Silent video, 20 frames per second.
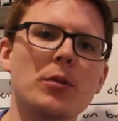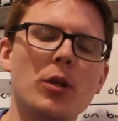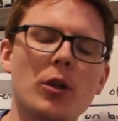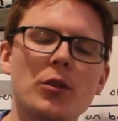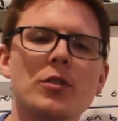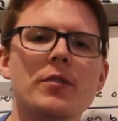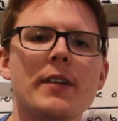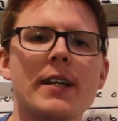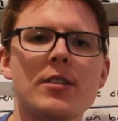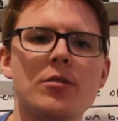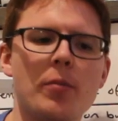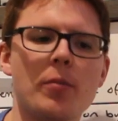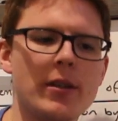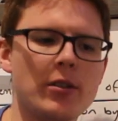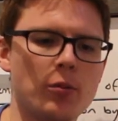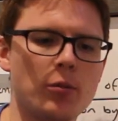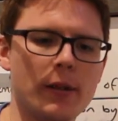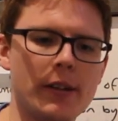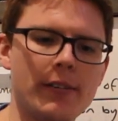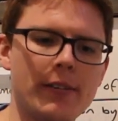conservation
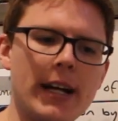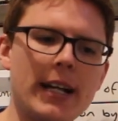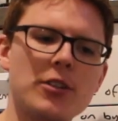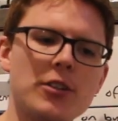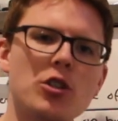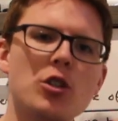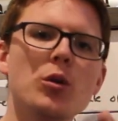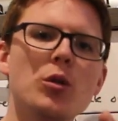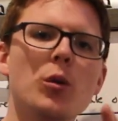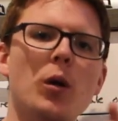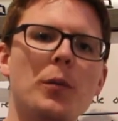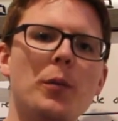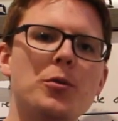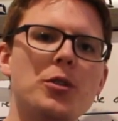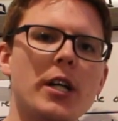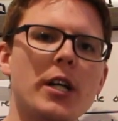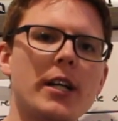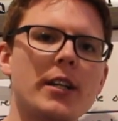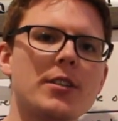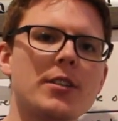momentum, where you've had two
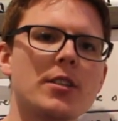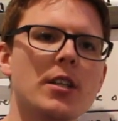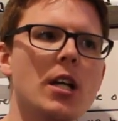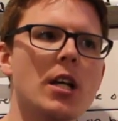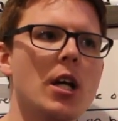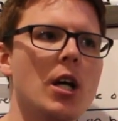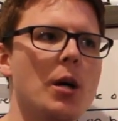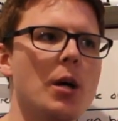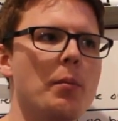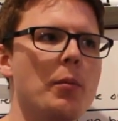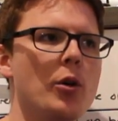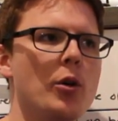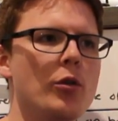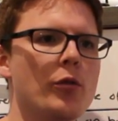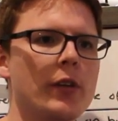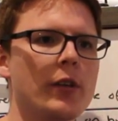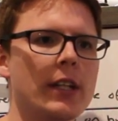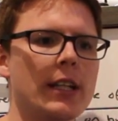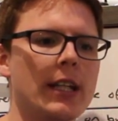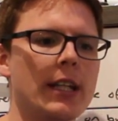objects
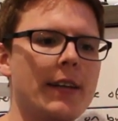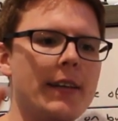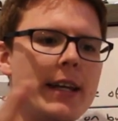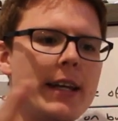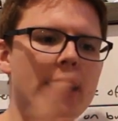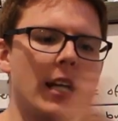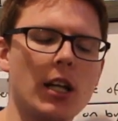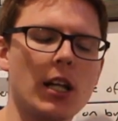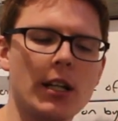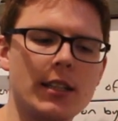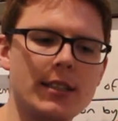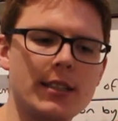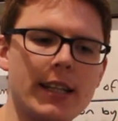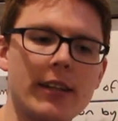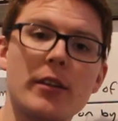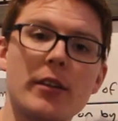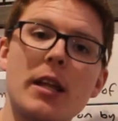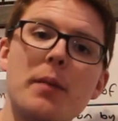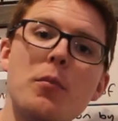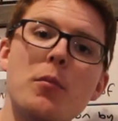moving and they collide
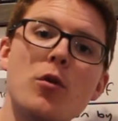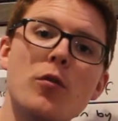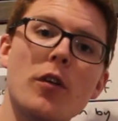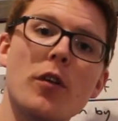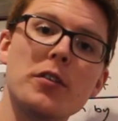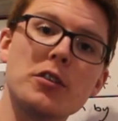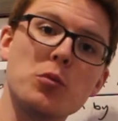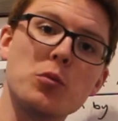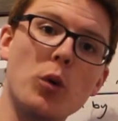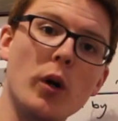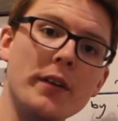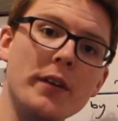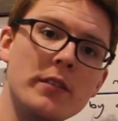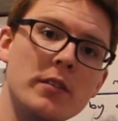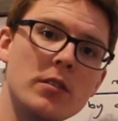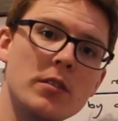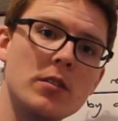together and they move off as one.